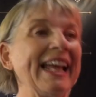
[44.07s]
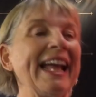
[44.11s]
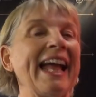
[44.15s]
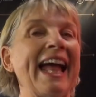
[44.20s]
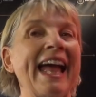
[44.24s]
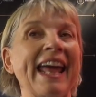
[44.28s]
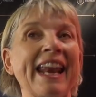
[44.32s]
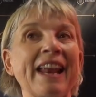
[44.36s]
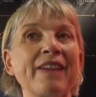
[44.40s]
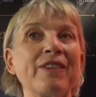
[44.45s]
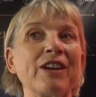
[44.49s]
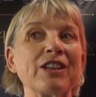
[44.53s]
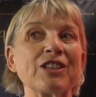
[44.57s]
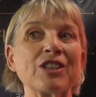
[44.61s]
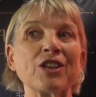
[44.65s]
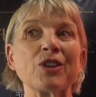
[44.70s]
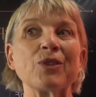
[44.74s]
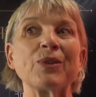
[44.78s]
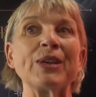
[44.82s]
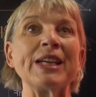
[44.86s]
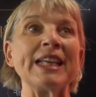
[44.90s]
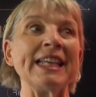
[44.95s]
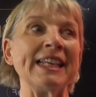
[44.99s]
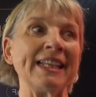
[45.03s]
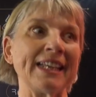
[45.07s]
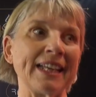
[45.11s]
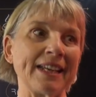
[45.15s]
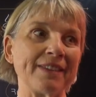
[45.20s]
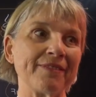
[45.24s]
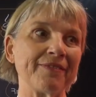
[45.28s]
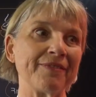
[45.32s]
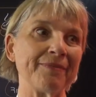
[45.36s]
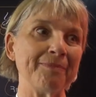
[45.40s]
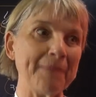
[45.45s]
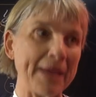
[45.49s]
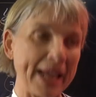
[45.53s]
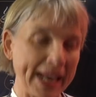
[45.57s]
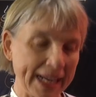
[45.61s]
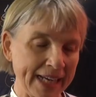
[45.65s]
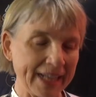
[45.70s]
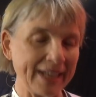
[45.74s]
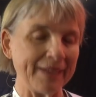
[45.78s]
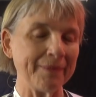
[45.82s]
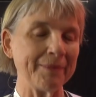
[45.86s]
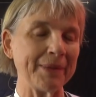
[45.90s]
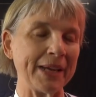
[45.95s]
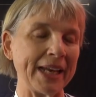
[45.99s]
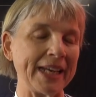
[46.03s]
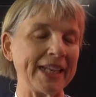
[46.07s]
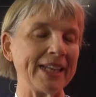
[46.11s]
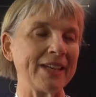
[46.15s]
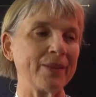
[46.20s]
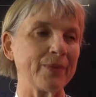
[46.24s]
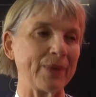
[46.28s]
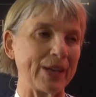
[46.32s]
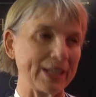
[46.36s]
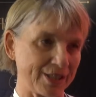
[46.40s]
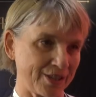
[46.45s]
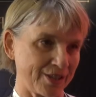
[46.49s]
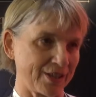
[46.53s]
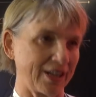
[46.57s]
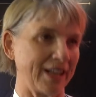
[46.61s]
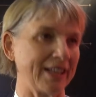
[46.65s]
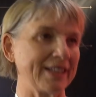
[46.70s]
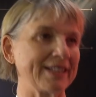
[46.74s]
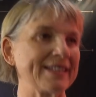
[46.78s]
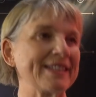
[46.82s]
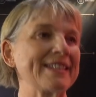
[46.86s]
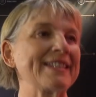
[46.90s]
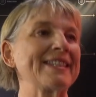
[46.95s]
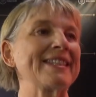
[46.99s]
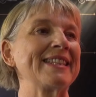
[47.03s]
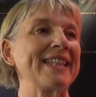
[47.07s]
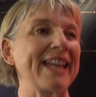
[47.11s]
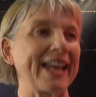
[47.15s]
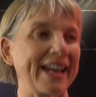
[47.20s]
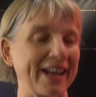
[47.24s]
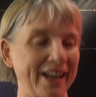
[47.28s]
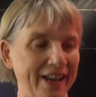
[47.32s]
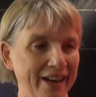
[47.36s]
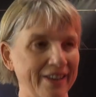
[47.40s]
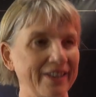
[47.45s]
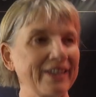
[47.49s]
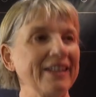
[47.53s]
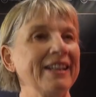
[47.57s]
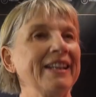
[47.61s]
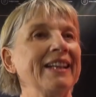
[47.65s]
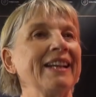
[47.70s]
and I've also eaten at many, many restaurants that are